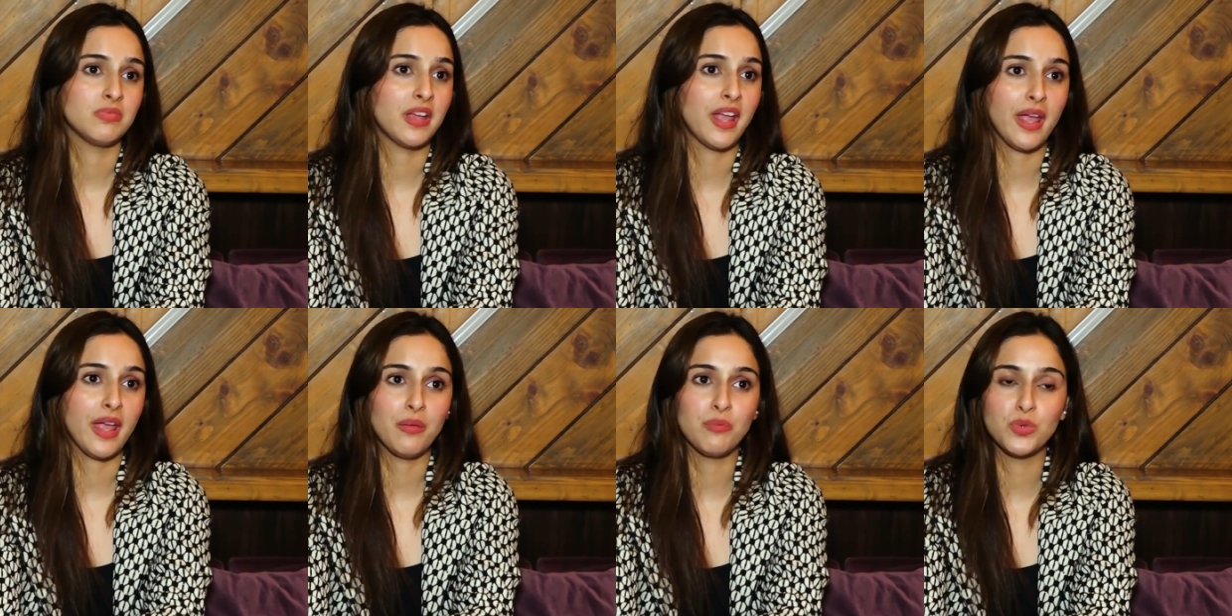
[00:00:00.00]

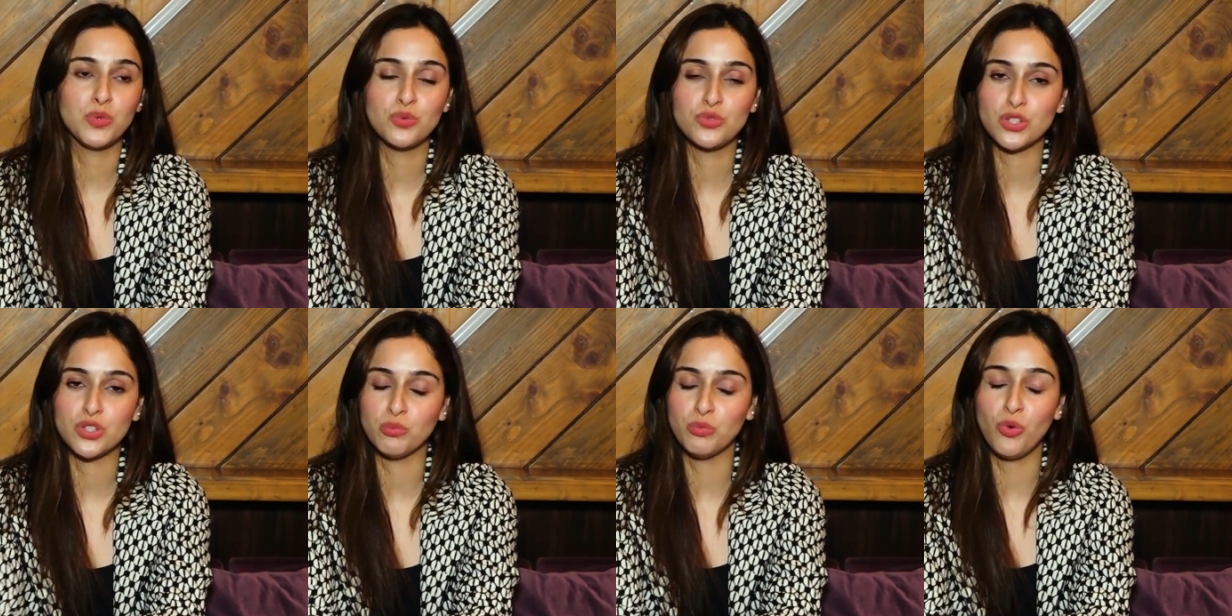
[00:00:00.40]
came
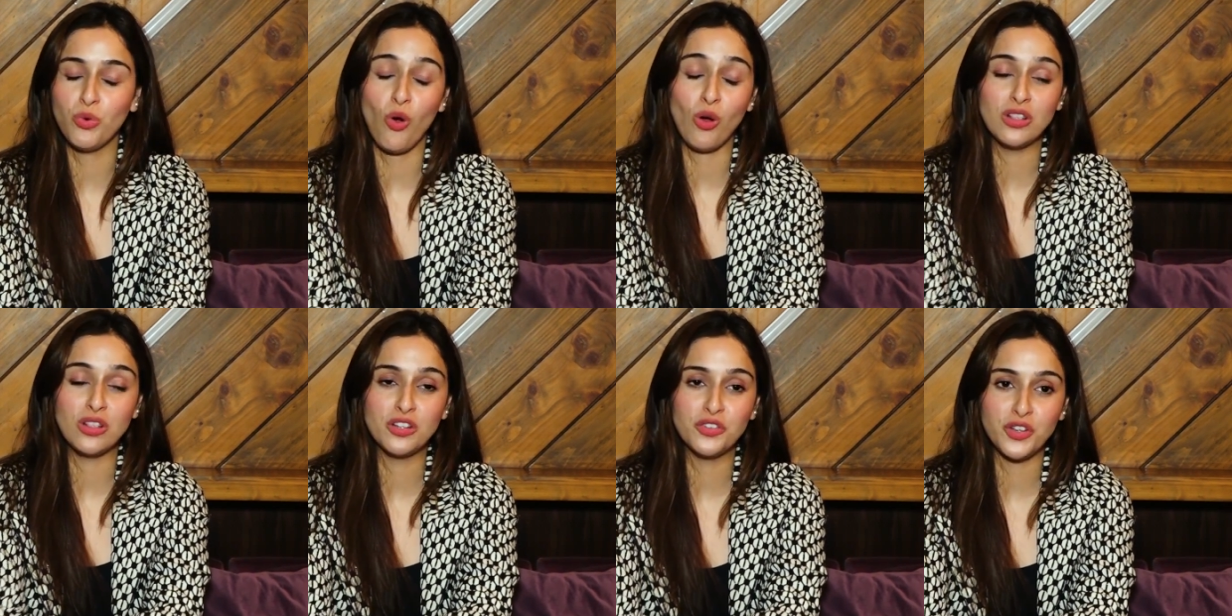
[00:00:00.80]
to Jammu
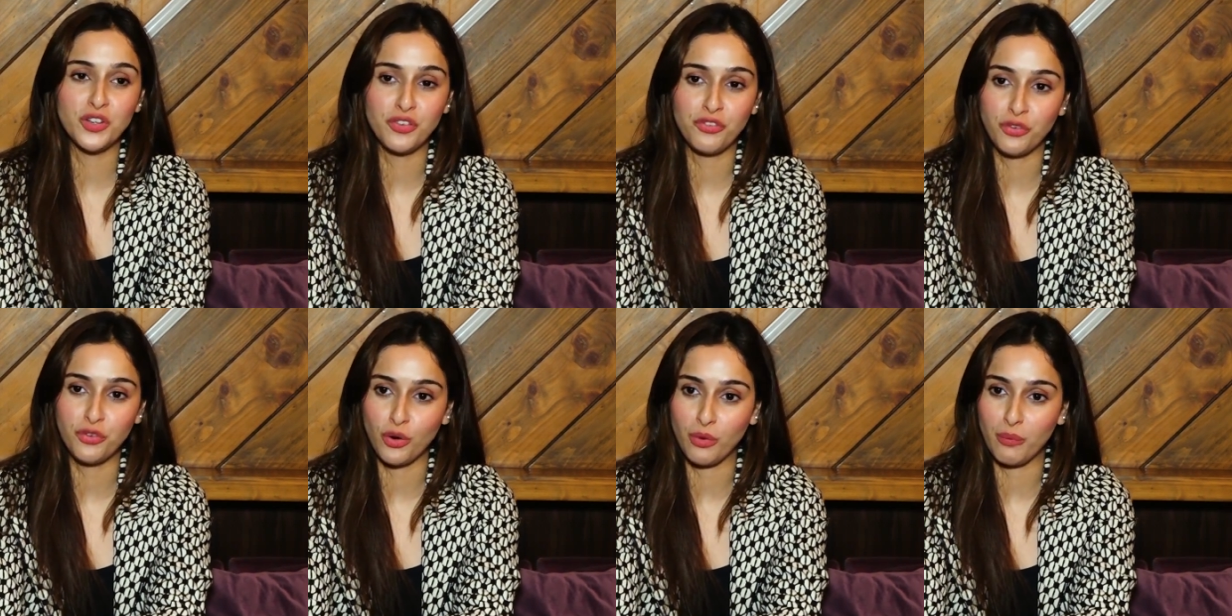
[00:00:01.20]
all the
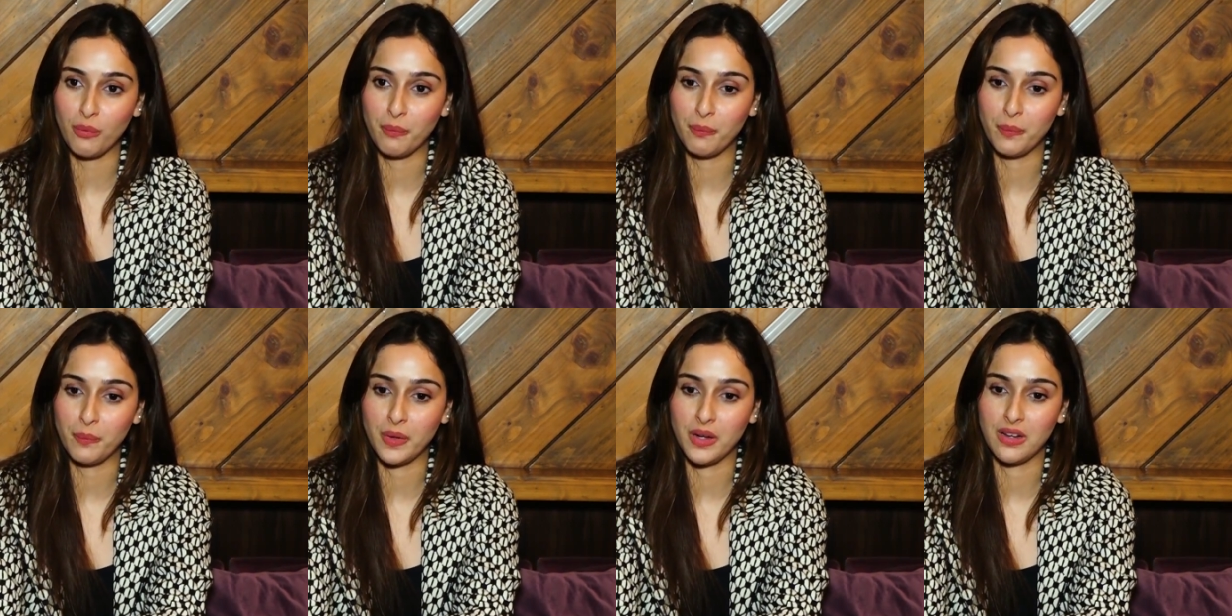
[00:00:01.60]
way
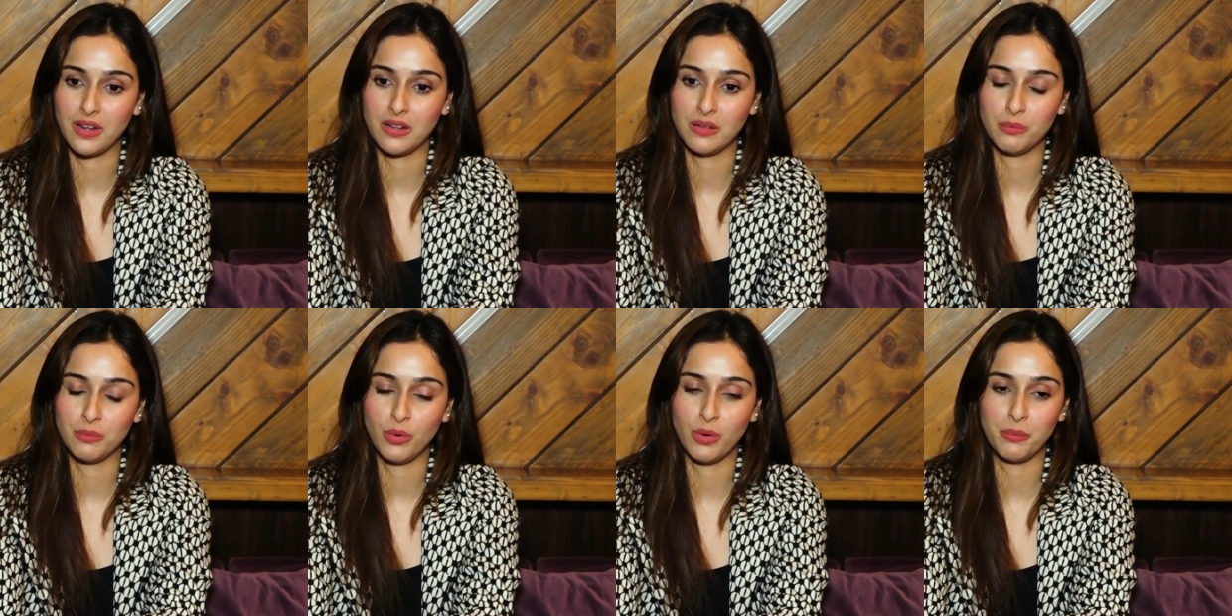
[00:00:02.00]
from
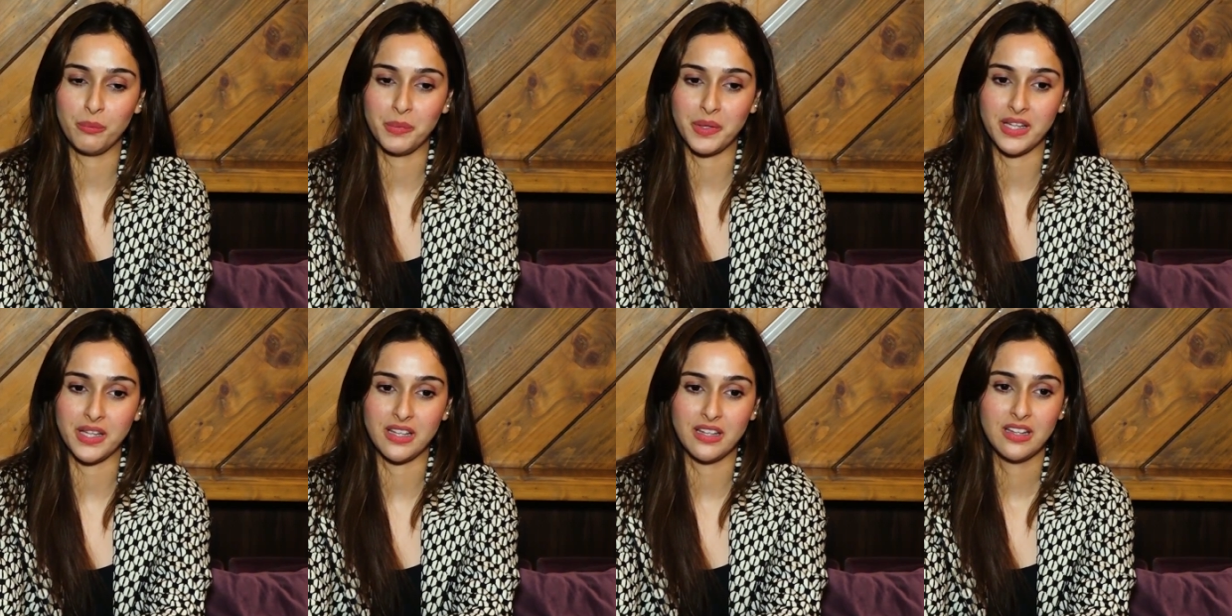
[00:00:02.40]

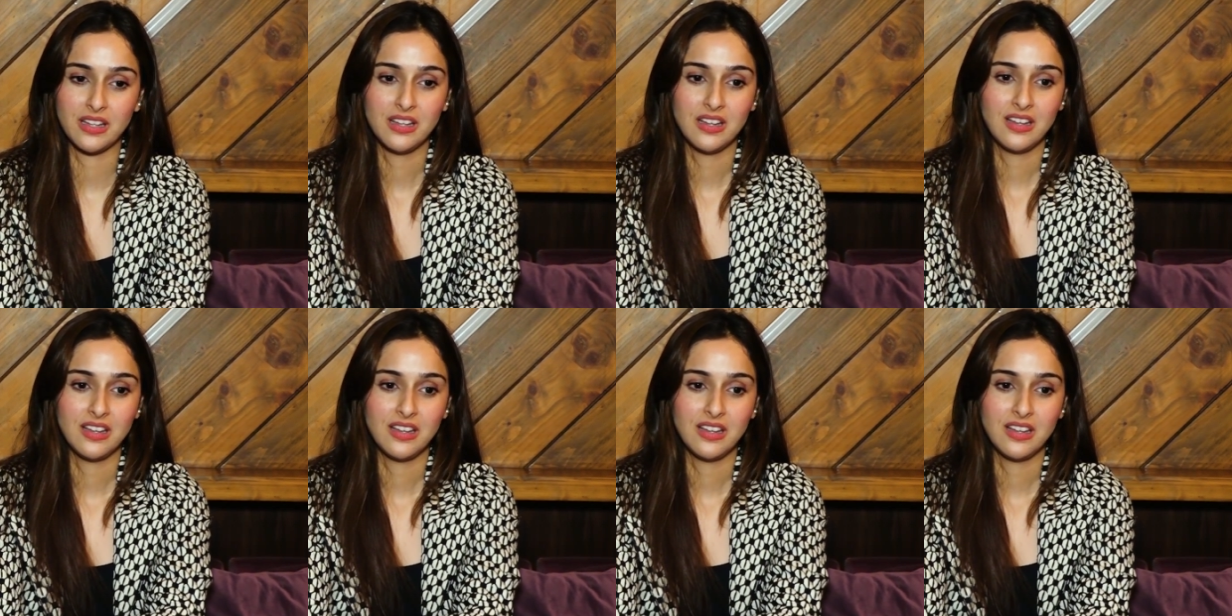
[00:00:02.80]
Bombay.